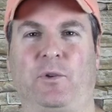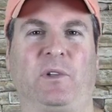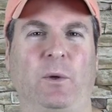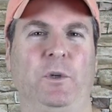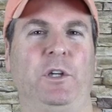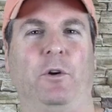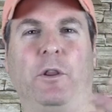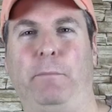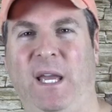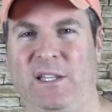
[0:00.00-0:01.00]
So it's like when you go to
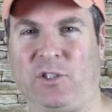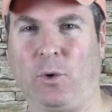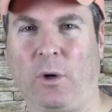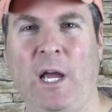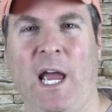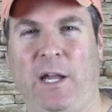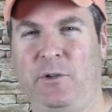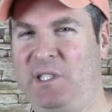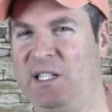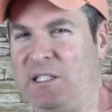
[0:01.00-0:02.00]
the paint store and
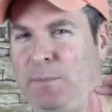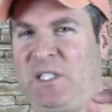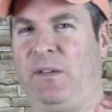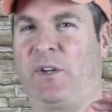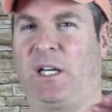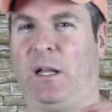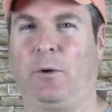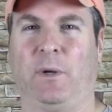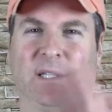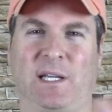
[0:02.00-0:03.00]
you see a specific
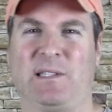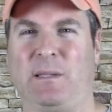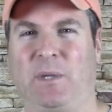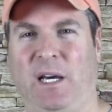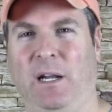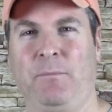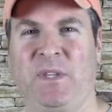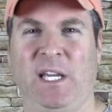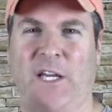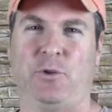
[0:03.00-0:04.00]
color and it's got some kind of
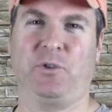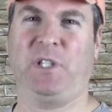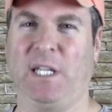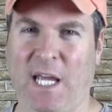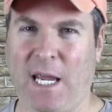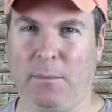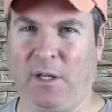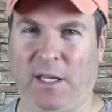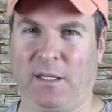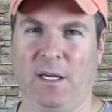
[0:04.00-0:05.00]
interesting name
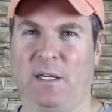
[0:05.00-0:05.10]
like